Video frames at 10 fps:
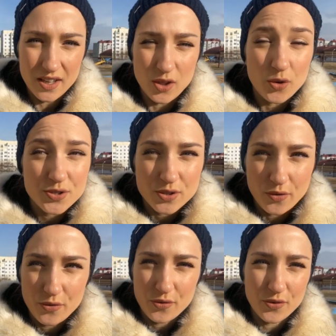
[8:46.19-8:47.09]
lots
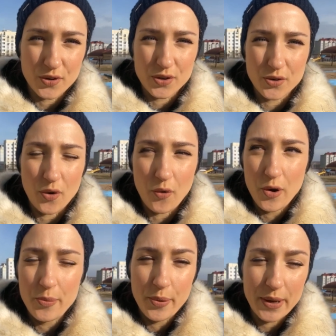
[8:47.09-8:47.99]
of
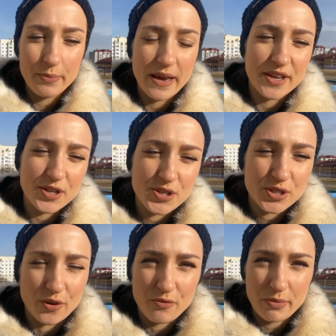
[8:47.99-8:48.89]

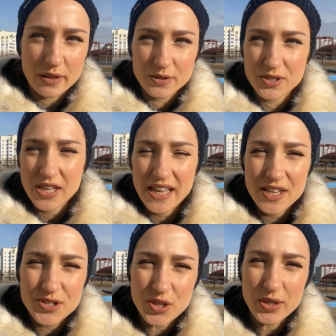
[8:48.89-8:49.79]
packages of pills,
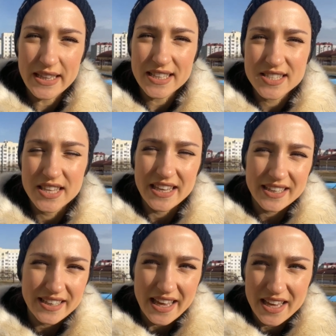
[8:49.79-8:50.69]
so at least
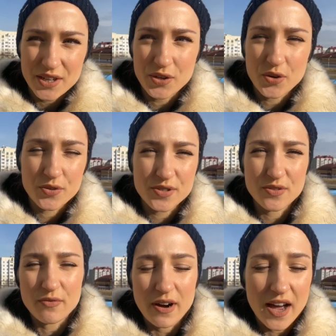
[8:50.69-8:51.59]
he can, you know,
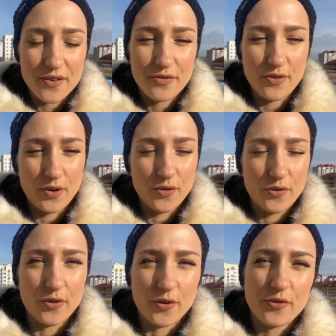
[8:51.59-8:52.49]
survive for
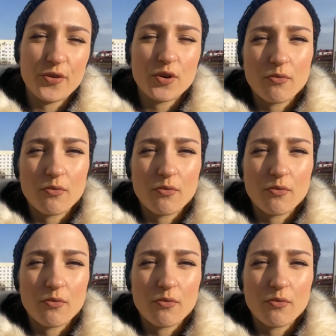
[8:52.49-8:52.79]
a few